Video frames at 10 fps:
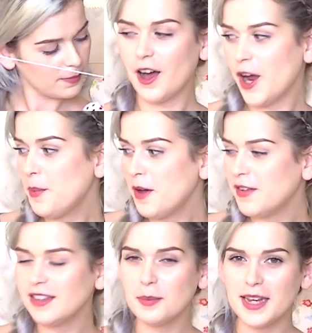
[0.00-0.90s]
I hope I've
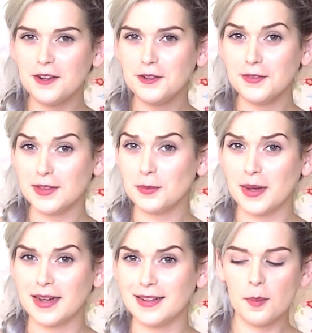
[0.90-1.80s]
explained all of this
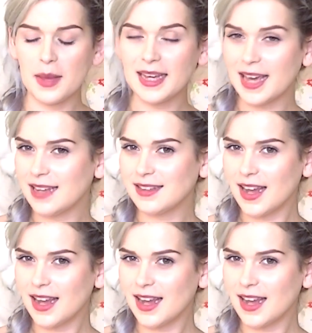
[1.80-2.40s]
well, but in case